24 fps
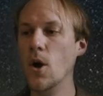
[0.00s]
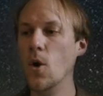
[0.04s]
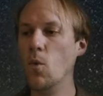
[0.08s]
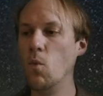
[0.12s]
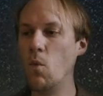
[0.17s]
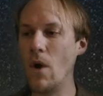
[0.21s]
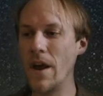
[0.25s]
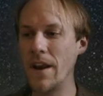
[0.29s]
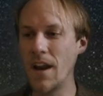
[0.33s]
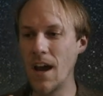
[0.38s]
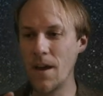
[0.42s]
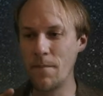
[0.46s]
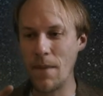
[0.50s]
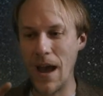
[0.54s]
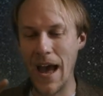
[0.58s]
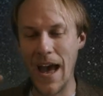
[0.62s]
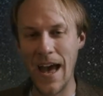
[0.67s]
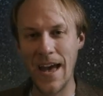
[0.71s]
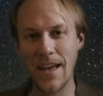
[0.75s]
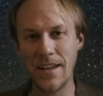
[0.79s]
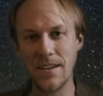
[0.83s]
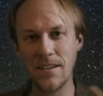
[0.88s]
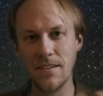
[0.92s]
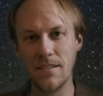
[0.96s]
When I'm
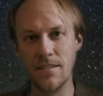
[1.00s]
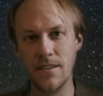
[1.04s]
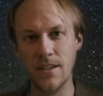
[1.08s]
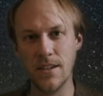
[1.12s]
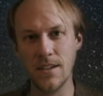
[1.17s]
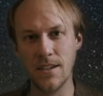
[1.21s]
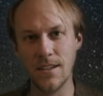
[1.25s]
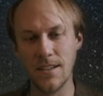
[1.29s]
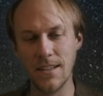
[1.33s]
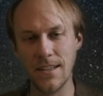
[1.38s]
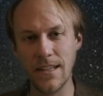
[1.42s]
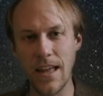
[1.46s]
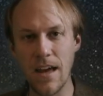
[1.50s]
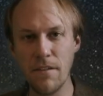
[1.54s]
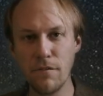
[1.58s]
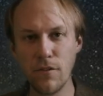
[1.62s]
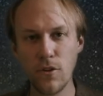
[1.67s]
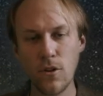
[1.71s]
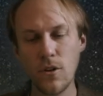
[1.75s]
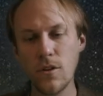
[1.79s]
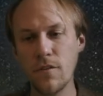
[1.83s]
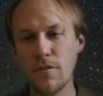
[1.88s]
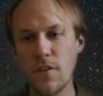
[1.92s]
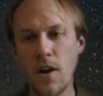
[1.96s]
at the
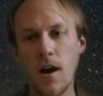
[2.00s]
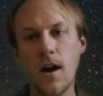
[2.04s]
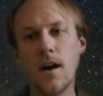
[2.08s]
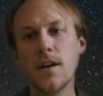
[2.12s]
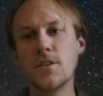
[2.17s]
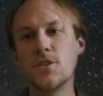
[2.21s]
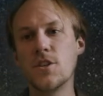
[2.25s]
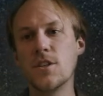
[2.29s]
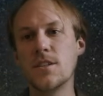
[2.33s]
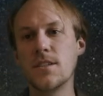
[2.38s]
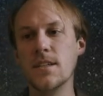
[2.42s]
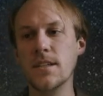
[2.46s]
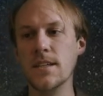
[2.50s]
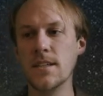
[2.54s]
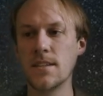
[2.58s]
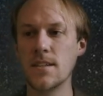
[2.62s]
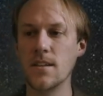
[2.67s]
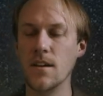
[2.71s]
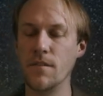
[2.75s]
level of consciousness